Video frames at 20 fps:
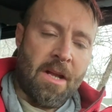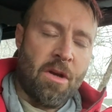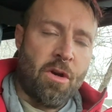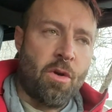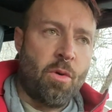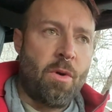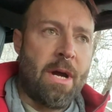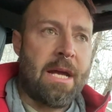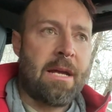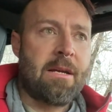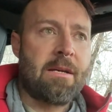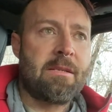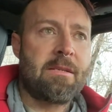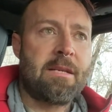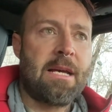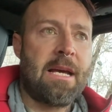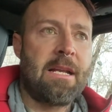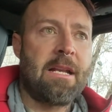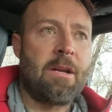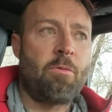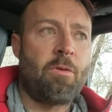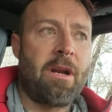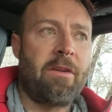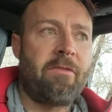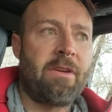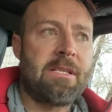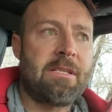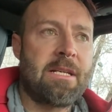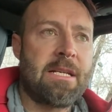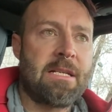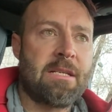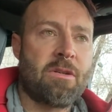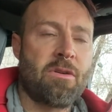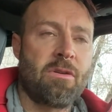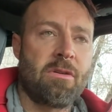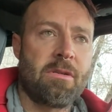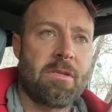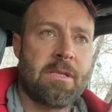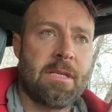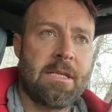Goenka said in one of his
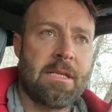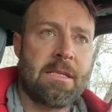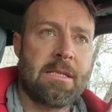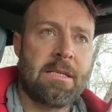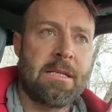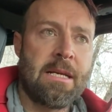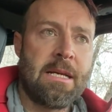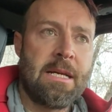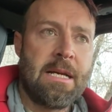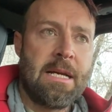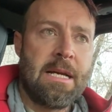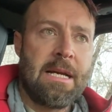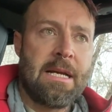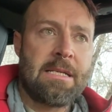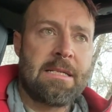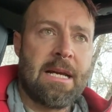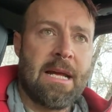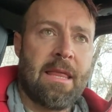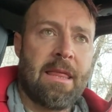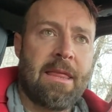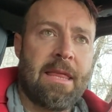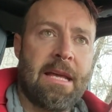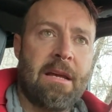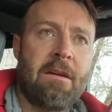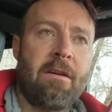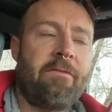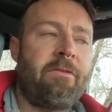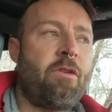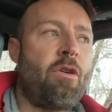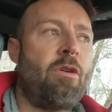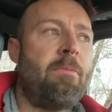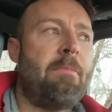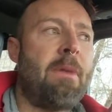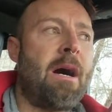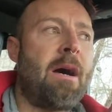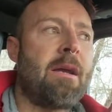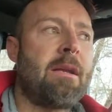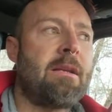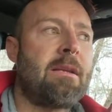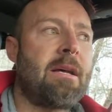discourses is that think of your
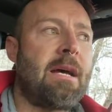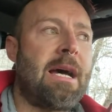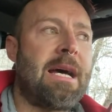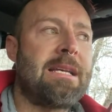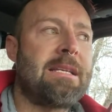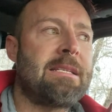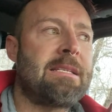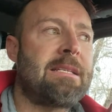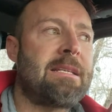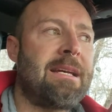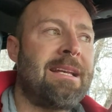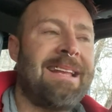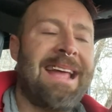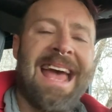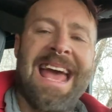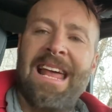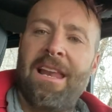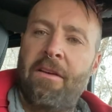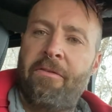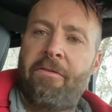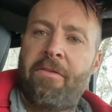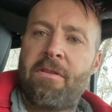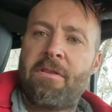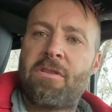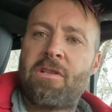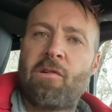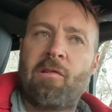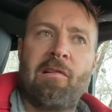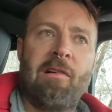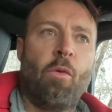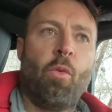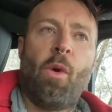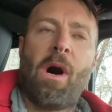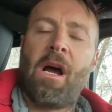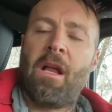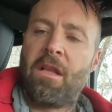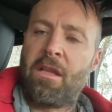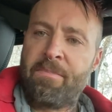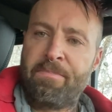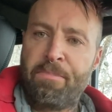mind as an elephant or a
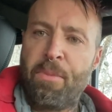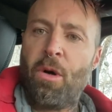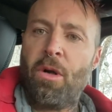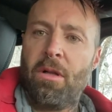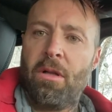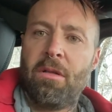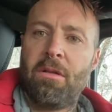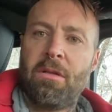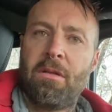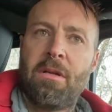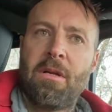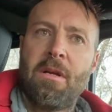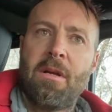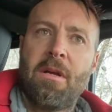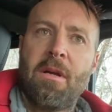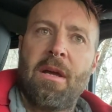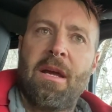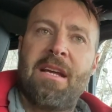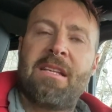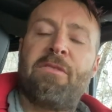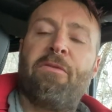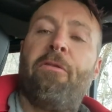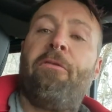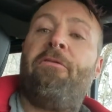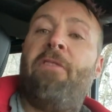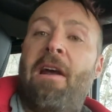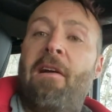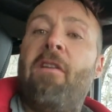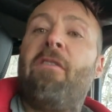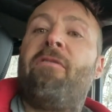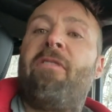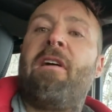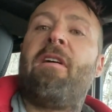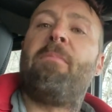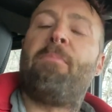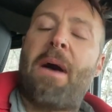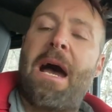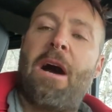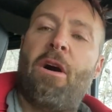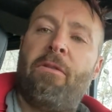wild bull. It's very, very
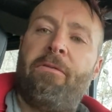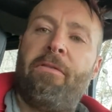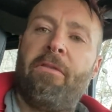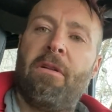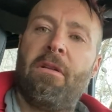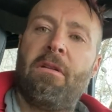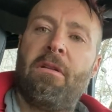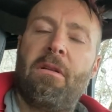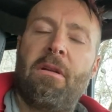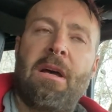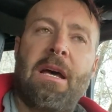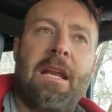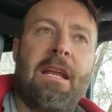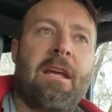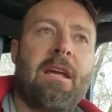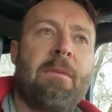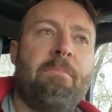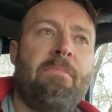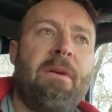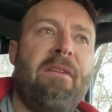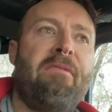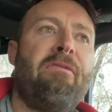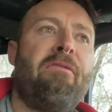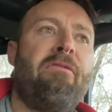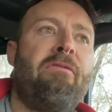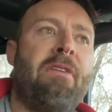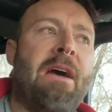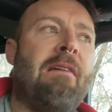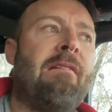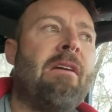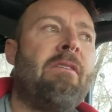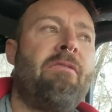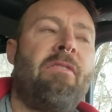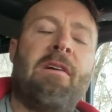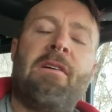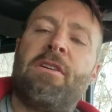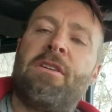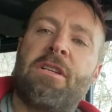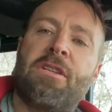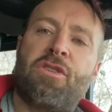powerful and it can be very,
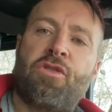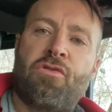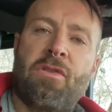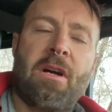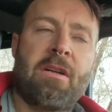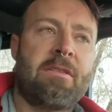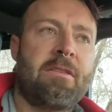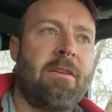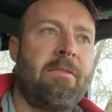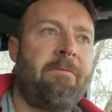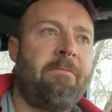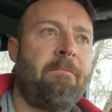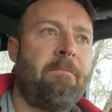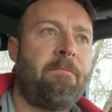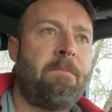very destructive.